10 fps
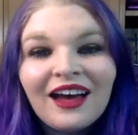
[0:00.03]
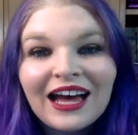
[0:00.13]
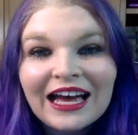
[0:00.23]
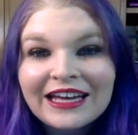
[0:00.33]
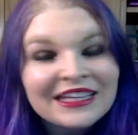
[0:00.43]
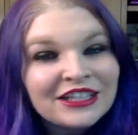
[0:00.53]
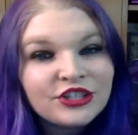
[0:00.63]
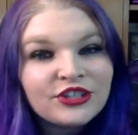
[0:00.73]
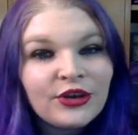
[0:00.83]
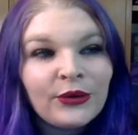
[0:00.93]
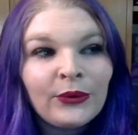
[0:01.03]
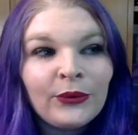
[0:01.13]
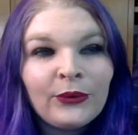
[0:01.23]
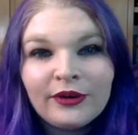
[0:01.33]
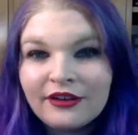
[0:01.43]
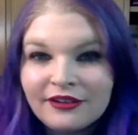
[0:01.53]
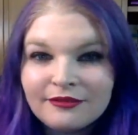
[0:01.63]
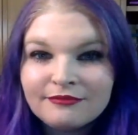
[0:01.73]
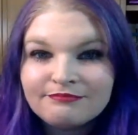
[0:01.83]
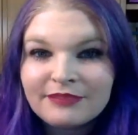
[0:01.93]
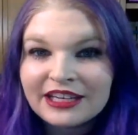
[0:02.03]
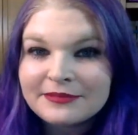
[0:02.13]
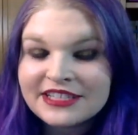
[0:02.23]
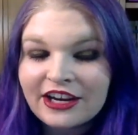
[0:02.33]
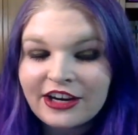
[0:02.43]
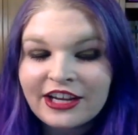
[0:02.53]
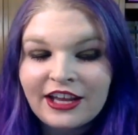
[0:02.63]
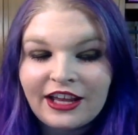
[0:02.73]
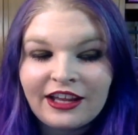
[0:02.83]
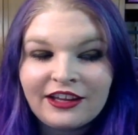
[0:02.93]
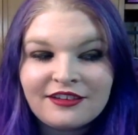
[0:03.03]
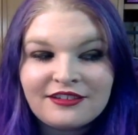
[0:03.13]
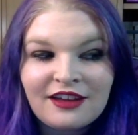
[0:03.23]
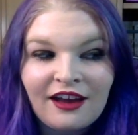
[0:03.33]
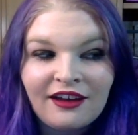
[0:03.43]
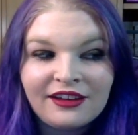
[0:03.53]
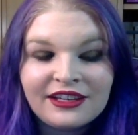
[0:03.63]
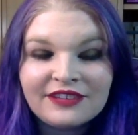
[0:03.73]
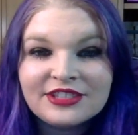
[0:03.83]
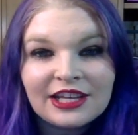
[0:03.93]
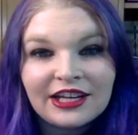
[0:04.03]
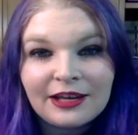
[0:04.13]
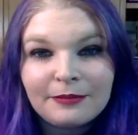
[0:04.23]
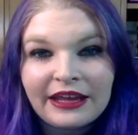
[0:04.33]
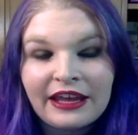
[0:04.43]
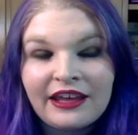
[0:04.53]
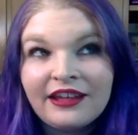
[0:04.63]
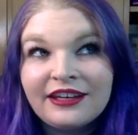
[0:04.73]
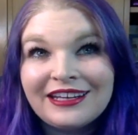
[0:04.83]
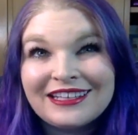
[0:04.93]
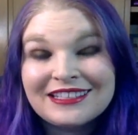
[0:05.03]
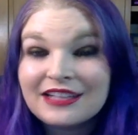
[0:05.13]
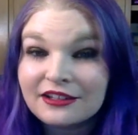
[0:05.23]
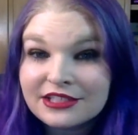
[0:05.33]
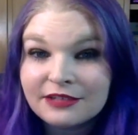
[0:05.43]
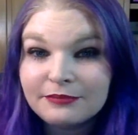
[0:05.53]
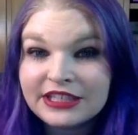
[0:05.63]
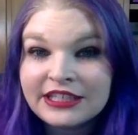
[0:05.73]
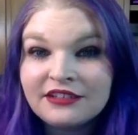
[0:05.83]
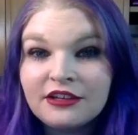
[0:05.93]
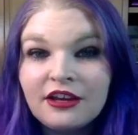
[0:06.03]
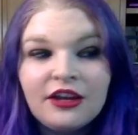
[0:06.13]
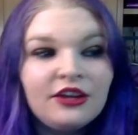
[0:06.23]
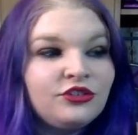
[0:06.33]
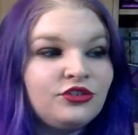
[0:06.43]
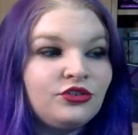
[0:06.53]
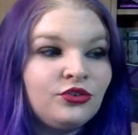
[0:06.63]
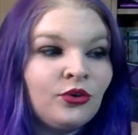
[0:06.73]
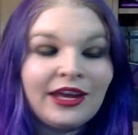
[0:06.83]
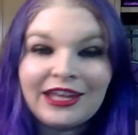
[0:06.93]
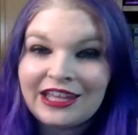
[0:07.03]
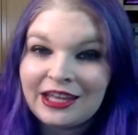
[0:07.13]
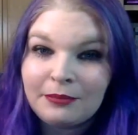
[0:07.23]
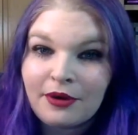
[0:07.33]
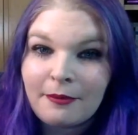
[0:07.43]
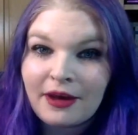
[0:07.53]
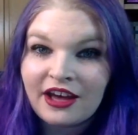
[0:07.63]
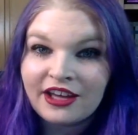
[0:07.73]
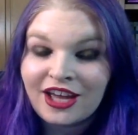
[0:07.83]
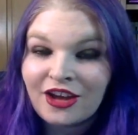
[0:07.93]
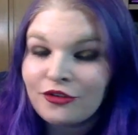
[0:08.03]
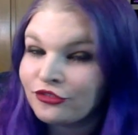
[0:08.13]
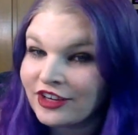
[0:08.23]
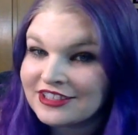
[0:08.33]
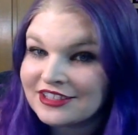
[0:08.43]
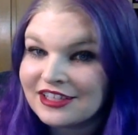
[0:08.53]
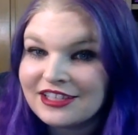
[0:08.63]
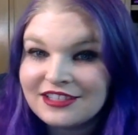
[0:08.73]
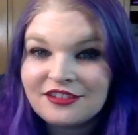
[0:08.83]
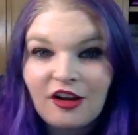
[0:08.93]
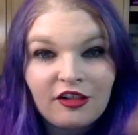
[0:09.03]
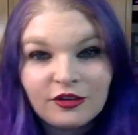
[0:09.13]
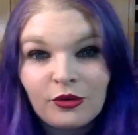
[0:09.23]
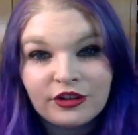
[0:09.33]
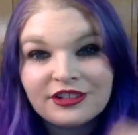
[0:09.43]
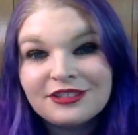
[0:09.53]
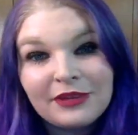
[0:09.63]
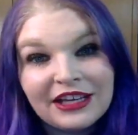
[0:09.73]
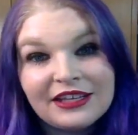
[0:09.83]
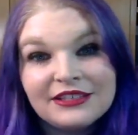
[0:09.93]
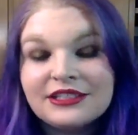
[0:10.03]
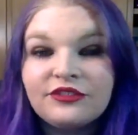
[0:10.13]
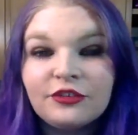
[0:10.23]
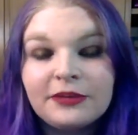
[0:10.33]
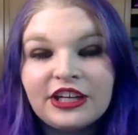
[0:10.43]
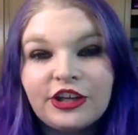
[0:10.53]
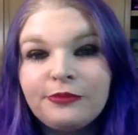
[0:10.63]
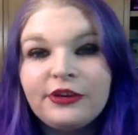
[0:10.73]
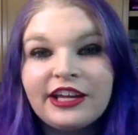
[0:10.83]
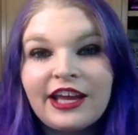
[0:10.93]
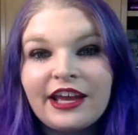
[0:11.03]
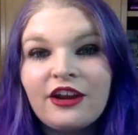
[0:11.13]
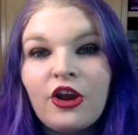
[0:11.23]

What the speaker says: Hi, so my name's Carrie, and I have set up an Excel template to keep my friends list all in order to make it easy for me to communicate.